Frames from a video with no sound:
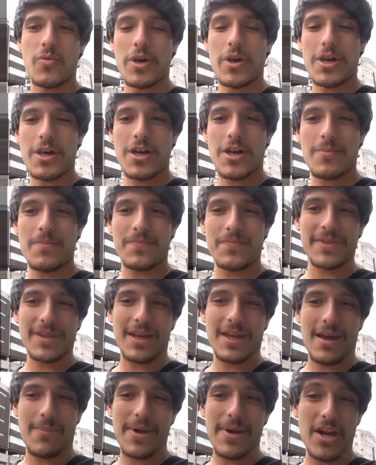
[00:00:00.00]
I
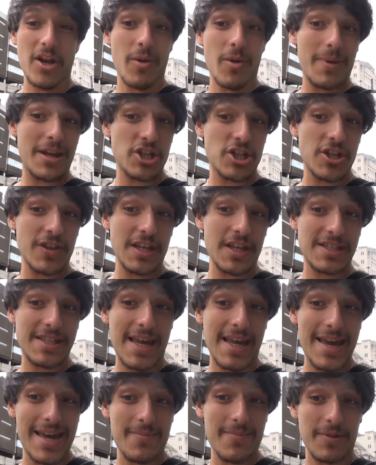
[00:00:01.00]
better not mention that to
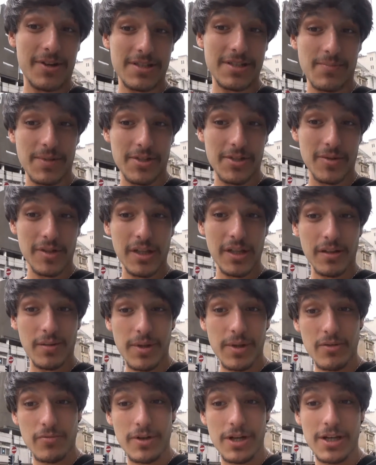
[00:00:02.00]
him, because I've been doing a little
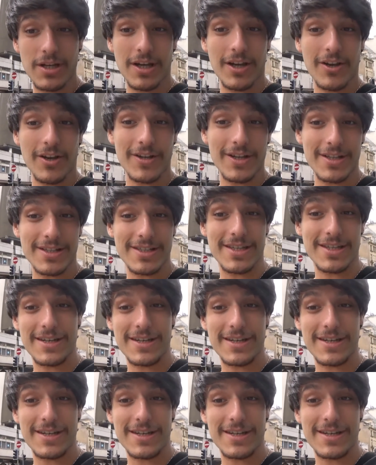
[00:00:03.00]
bit of reading on it,